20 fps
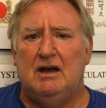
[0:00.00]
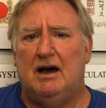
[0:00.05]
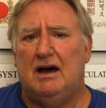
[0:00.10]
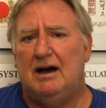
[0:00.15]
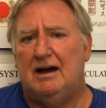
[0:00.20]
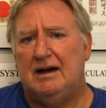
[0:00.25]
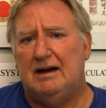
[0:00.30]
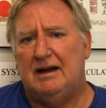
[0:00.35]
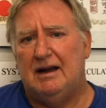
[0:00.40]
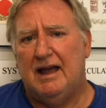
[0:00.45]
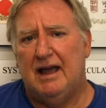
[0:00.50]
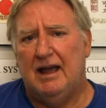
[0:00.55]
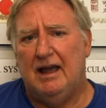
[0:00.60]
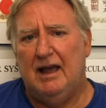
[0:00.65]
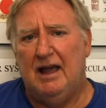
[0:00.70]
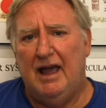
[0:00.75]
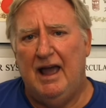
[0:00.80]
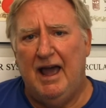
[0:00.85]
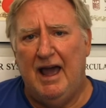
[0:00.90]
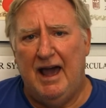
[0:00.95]
Uh,
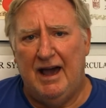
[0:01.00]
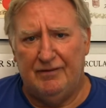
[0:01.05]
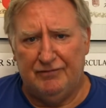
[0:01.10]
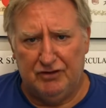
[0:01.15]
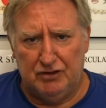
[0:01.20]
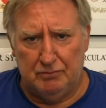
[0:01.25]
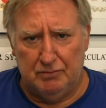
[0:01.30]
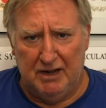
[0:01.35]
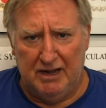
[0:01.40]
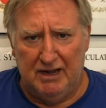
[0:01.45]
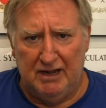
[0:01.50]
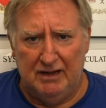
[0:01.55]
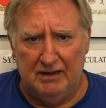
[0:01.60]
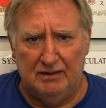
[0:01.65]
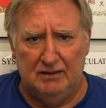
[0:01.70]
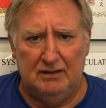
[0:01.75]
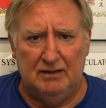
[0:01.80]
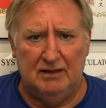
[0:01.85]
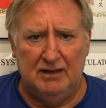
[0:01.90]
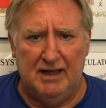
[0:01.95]
after
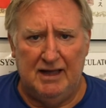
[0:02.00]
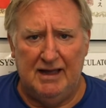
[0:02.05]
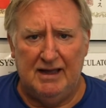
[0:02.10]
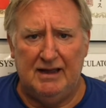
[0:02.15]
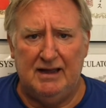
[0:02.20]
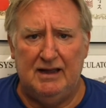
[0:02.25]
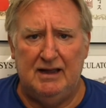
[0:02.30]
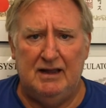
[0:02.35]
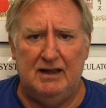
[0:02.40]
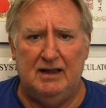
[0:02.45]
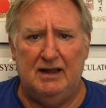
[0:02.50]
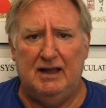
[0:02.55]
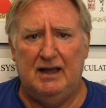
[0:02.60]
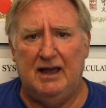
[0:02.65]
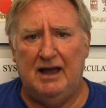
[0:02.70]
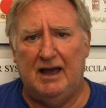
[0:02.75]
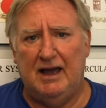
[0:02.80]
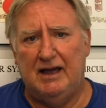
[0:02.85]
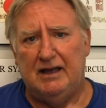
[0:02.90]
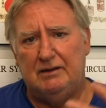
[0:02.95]
my leg
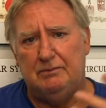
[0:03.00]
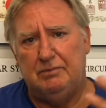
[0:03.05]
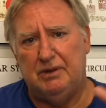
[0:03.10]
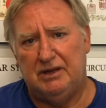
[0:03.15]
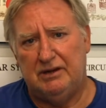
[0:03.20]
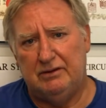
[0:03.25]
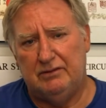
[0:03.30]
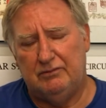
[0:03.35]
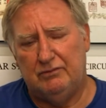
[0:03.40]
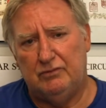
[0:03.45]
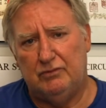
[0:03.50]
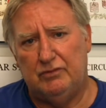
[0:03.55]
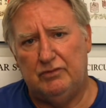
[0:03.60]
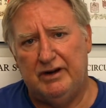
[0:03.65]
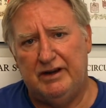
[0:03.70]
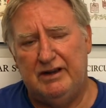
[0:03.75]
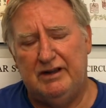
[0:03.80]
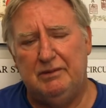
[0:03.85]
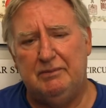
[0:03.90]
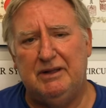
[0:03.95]
had been
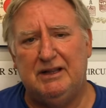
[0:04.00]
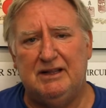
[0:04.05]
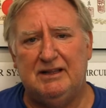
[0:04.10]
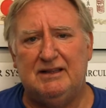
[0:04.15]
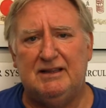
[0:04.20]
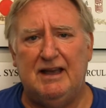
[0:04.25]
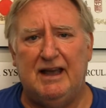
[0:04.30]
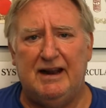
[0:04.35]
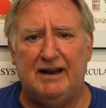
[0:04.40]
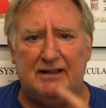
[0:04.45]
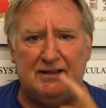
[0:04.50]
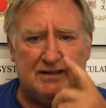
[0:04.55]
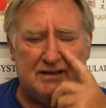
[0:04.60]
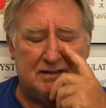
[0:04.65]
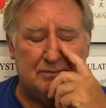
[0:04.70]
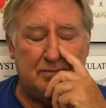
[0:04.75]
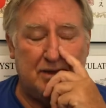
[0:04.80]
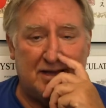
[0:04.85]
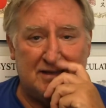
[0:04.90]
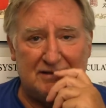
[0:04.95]
rehabilitated to
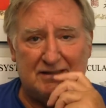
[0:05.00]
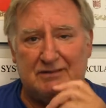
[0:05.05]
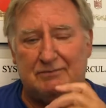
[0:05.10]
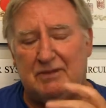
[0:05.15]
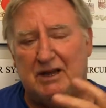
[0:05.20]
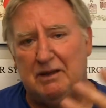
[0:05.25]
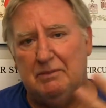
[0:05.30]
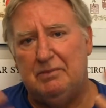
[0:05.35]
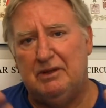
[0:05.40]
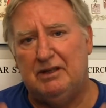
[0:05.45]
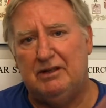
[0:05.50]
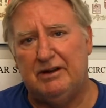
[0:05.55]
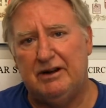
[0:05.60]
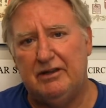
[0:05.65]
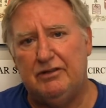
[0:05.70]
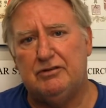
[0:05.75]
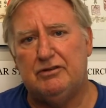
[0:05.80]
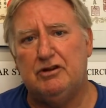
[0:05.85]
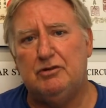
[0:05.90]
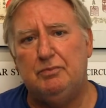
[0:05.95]
the best of my
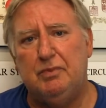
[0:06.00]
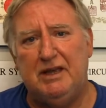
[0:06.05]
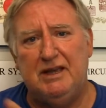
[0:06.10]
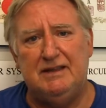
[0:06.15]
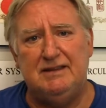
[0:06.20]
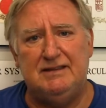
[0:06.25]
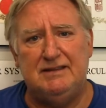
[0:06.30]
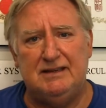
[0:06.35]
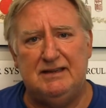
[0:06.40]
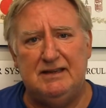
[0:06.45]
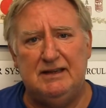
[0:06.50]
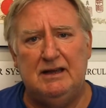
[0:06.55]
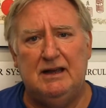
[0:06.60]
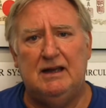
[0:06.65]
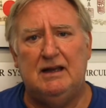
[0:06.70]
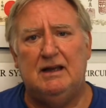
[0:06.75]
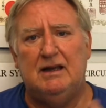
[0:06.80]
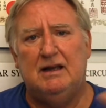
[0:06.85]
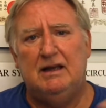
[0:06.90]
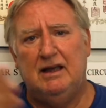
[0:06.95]
ability through PT
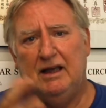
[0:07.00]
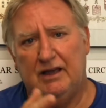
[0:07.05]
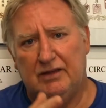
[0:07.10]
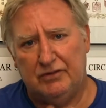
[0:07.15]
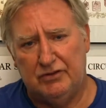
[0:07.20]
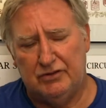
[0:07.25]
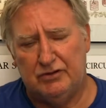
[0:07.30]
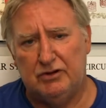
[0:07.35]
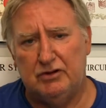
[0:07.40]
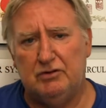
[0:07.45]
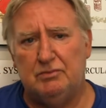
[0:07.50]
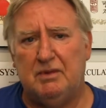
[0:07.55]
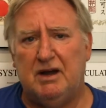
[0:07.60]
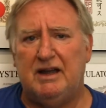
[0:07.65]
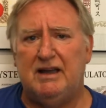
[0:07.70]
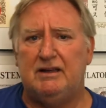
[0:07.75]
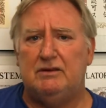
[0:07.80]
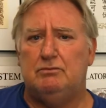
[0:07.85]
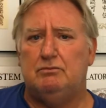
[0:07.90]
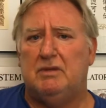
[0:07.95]
and through
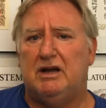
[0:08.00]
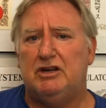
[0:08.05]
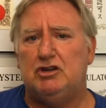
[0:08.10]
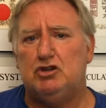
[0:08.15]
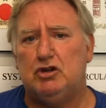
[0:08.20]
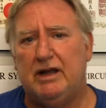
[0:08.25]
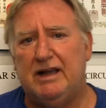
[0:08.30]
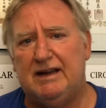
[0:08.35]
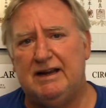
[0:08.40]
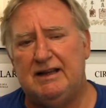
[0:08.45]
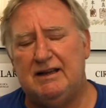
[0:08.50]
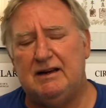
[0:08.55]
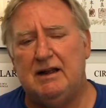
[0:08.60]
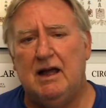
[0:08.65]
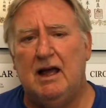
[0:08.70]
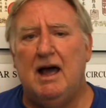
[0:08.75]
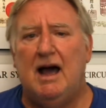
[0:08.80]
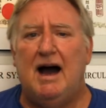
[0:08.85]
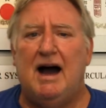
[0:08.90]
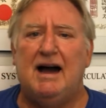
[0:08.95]
my, my training,
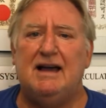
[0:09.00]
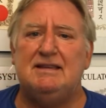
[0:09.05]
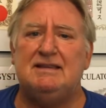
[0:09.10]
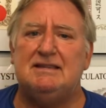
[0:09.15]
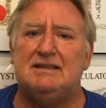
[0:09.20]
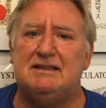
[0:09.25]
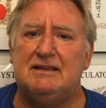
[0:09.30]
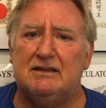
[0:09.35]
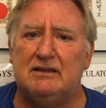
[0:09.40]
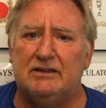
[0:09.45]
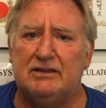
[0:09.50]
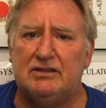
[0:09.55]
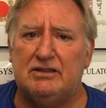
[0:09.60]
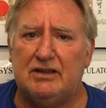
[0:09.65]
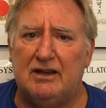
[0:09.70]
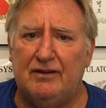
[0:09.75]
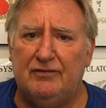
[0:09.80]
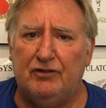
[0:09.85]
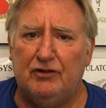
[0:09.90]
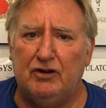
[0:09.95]
I still
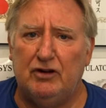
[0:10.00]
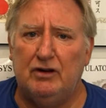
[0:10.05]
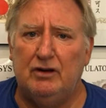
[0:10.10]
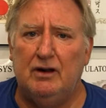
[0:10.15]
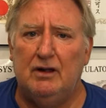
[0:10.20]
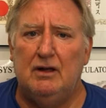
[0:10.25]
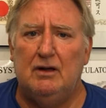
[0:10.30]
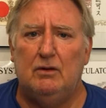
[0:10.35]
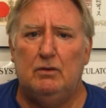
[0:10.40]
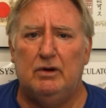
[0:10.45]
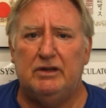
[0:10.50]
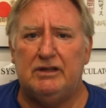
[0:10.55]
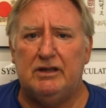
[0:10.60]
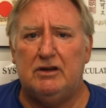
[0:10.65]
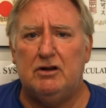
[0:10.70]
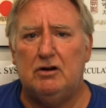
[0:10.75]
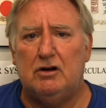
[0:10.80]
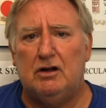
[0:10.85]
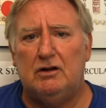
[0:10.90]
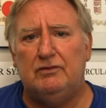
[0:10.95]
suffer what
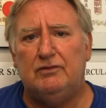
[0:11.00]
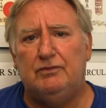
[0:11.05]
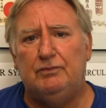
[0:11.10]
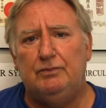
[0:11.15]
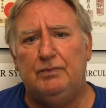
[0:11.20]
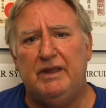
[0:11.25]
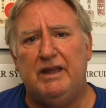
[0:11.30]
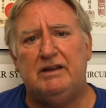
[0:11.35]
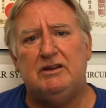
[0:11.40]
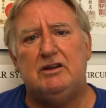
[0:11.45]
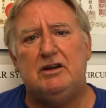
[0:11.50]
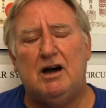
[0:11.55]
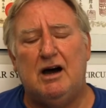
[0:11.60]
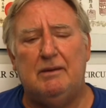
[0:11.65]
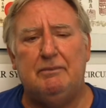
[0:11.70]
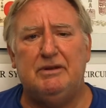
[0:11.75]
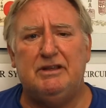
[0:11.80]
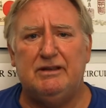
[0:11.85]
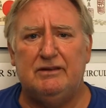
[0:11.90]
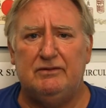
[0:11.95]
they call
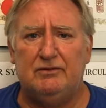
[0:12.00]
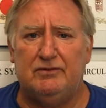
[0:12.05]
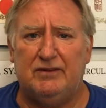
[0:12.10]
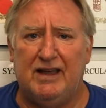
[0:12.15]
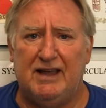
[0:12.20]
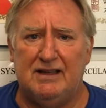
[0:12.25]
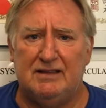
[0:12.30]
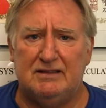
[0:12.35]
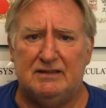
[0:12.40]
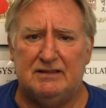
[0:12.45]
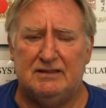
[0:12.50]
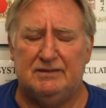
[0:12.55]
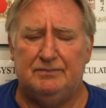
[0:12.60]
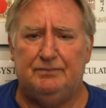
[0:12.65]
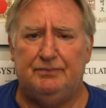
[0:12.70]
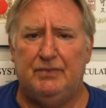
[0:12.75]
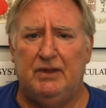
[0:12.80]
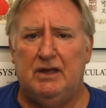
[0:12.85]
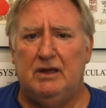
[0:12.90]
incompetent veins.